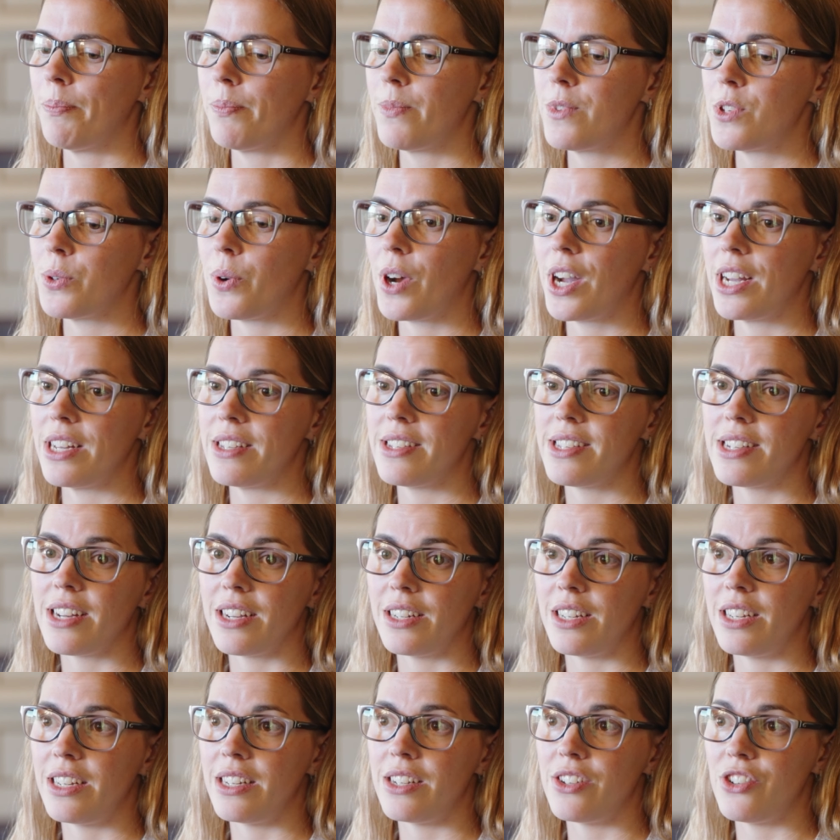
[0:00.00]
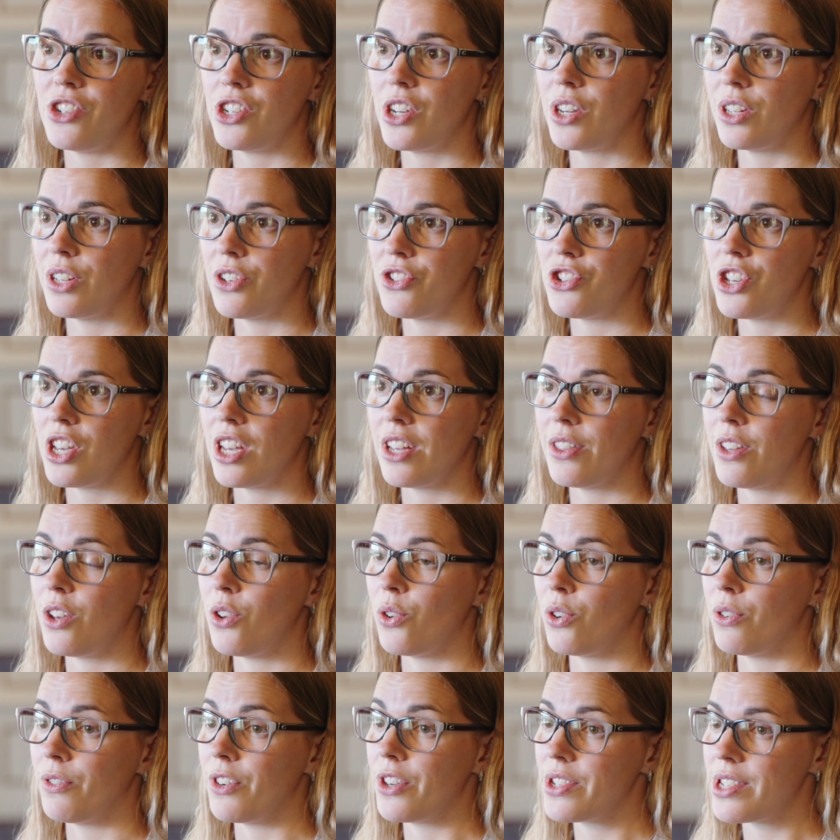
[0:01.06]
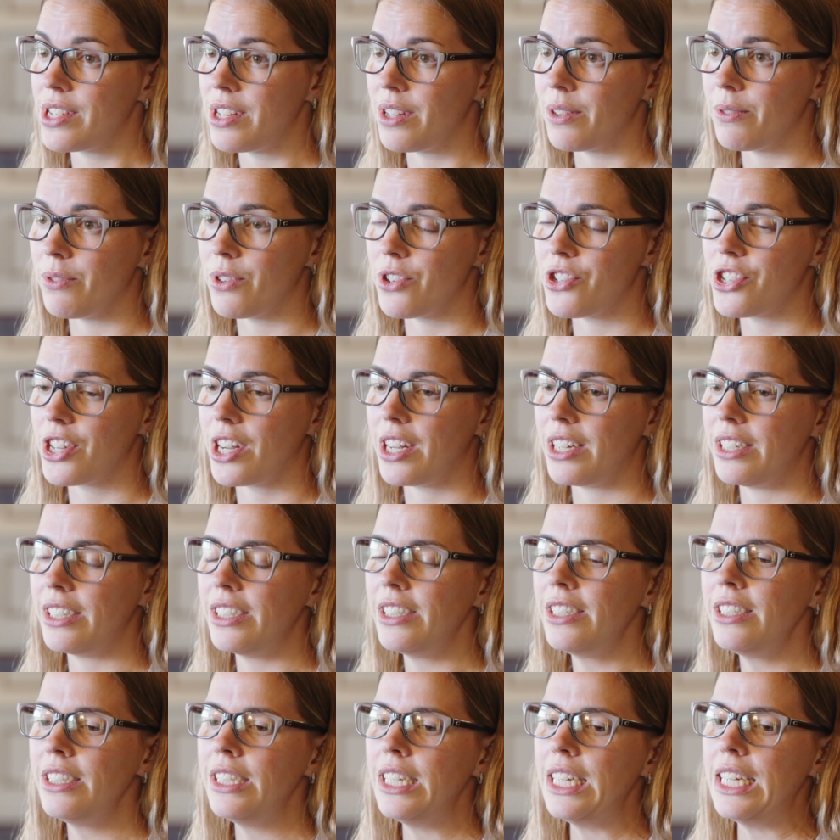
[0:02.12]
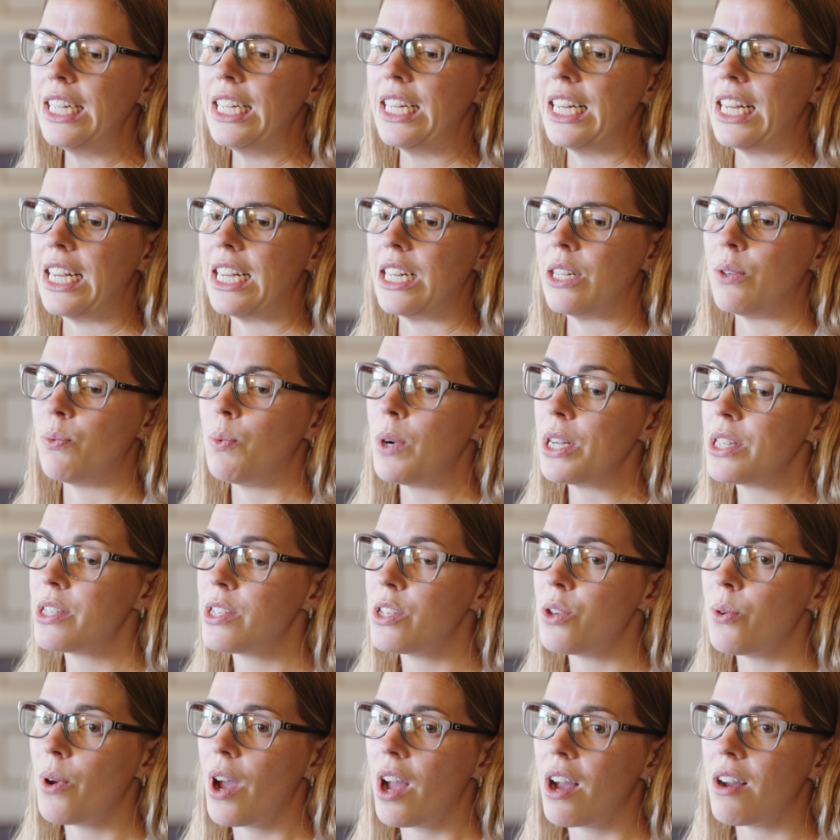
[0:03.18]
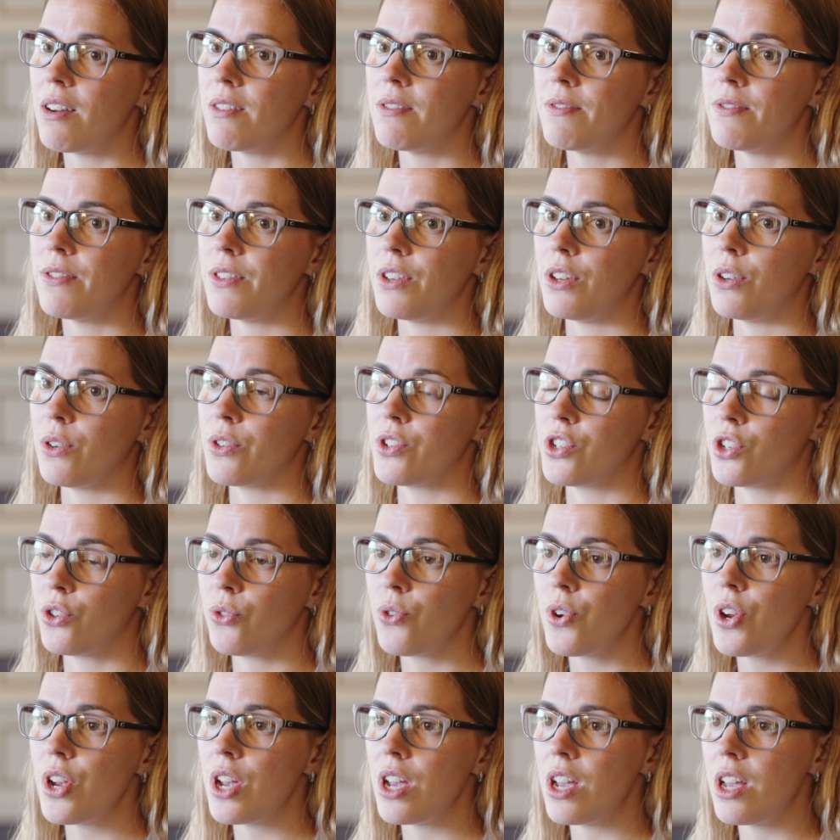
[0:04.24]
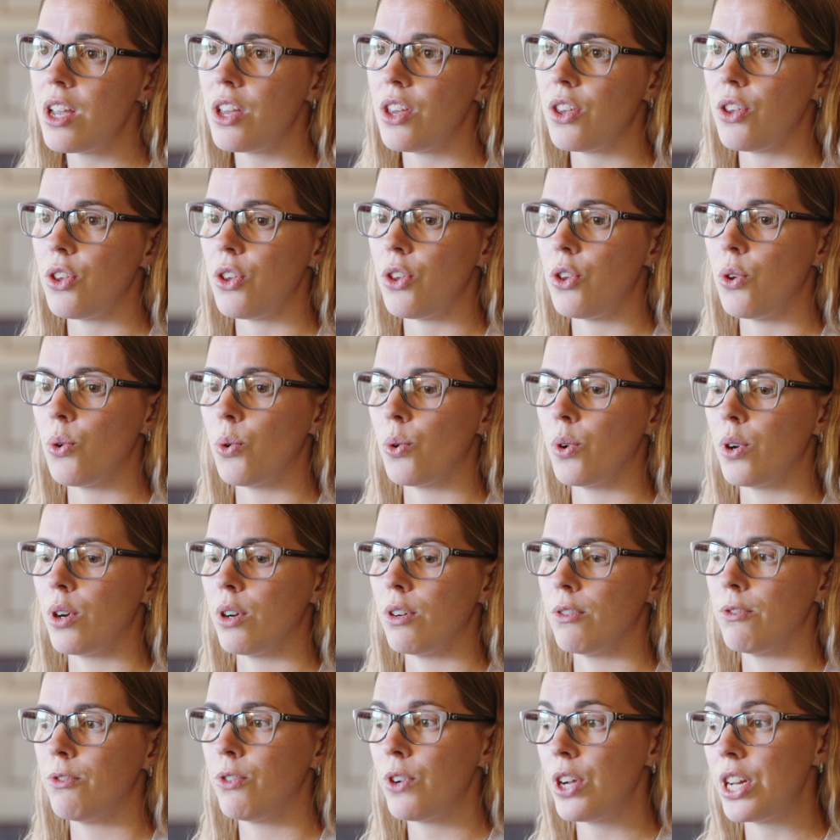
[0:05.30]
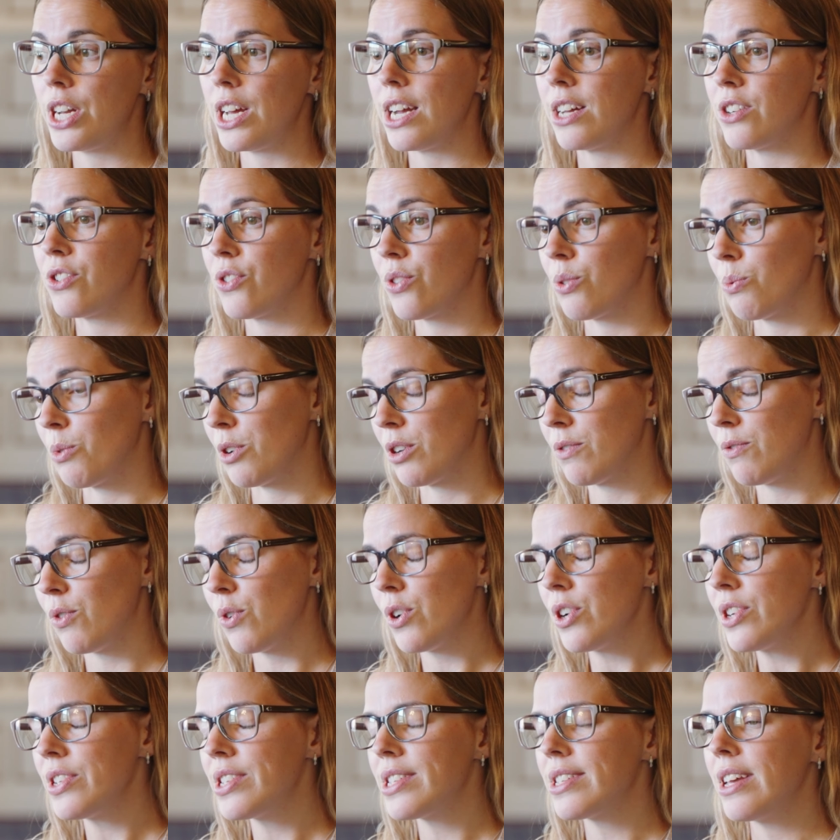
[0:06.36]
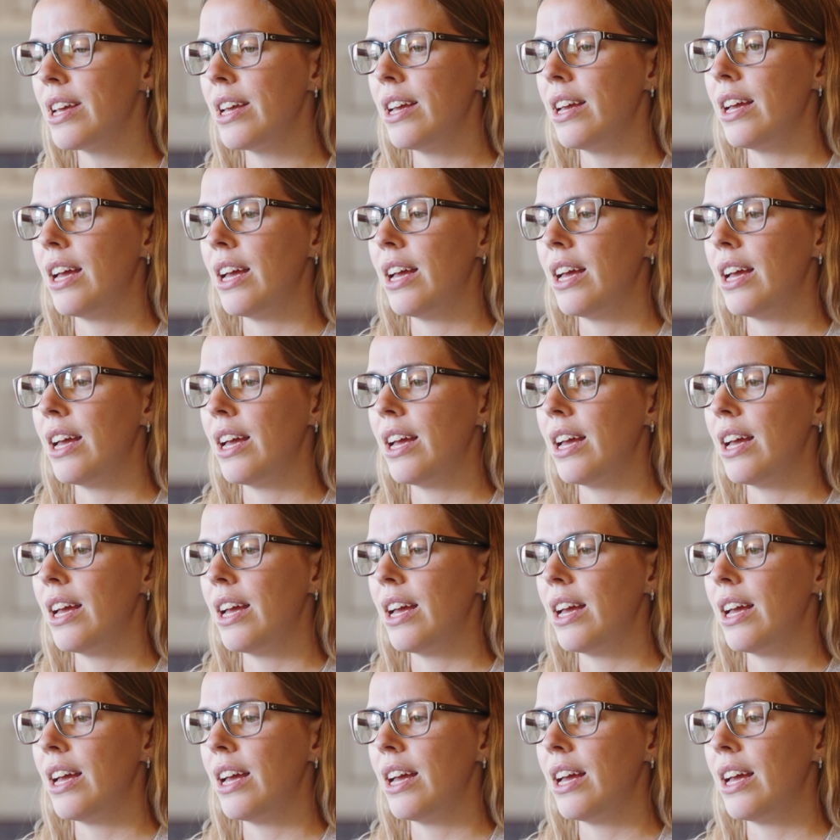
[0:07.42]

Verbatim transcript: So I studied geology at the University of Regina, and once you have your degree, you're free to enter the workforce.